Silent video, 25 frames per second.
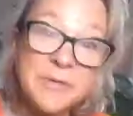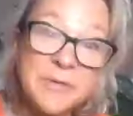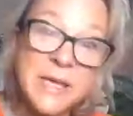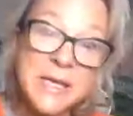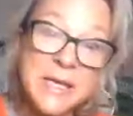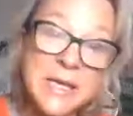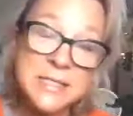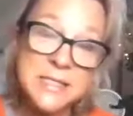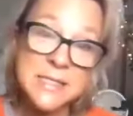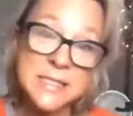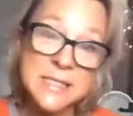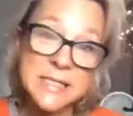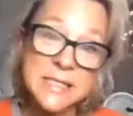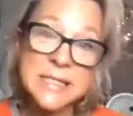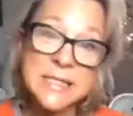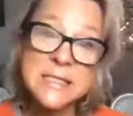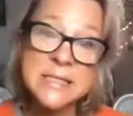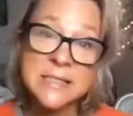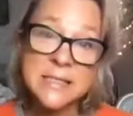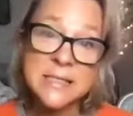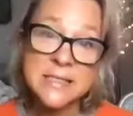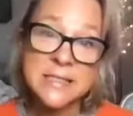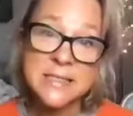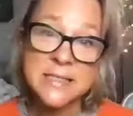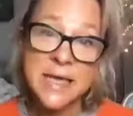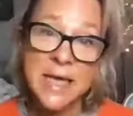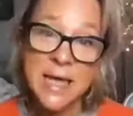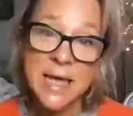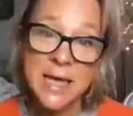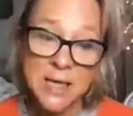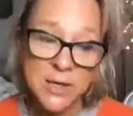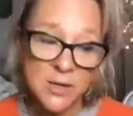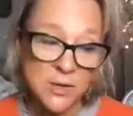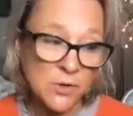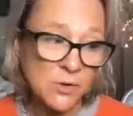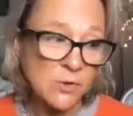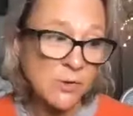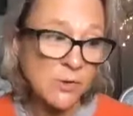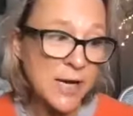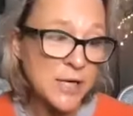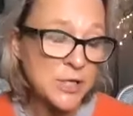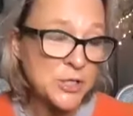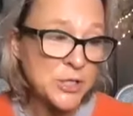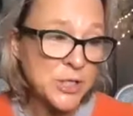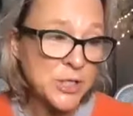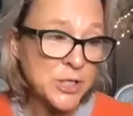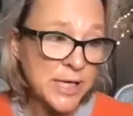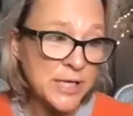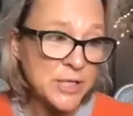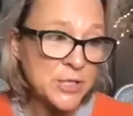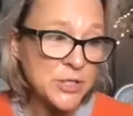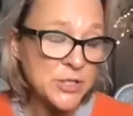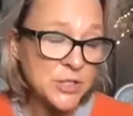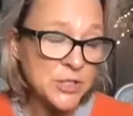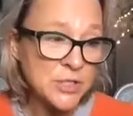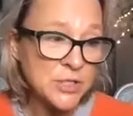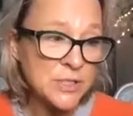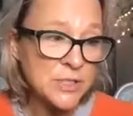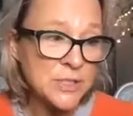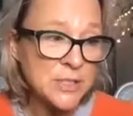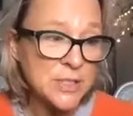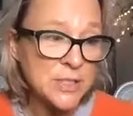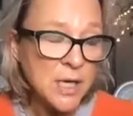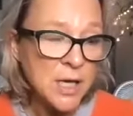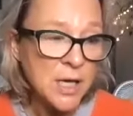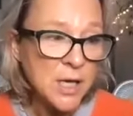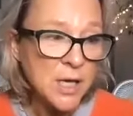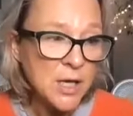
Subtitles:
face. It is to say congratulations.